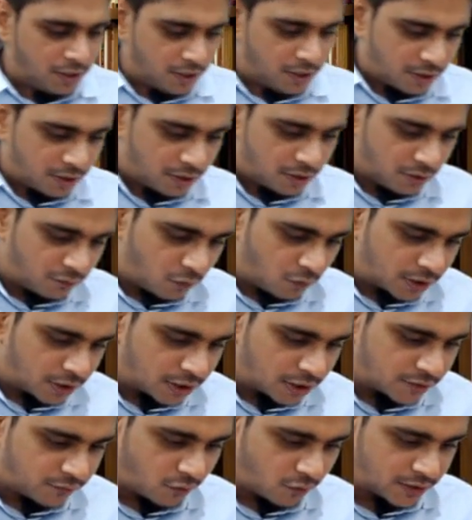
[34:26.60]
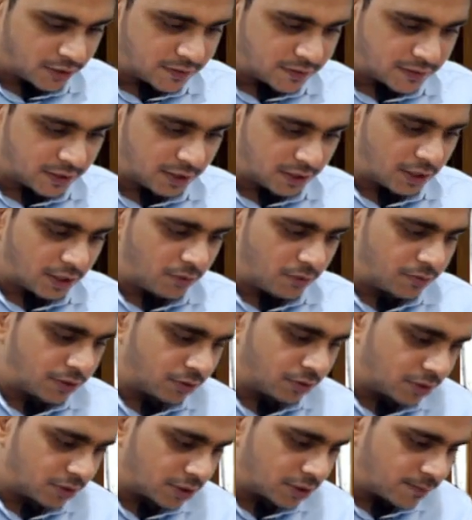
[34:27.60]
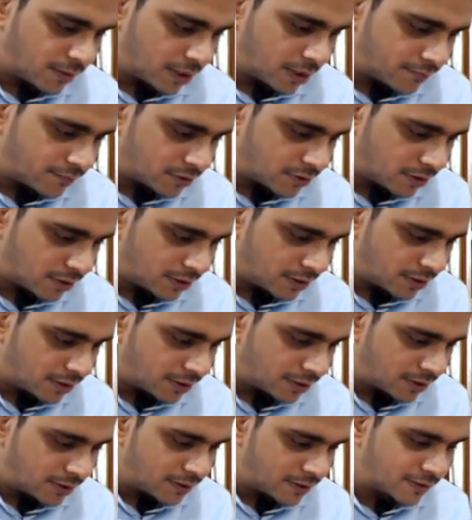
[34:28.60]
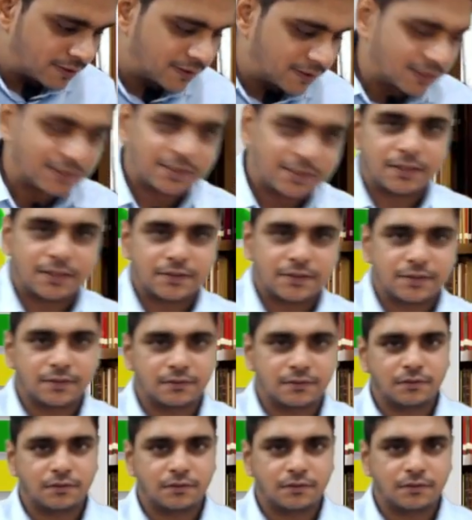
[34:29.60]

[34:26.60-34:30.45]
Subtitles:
Now what is forensic accounting? So this becomes your sixth answer.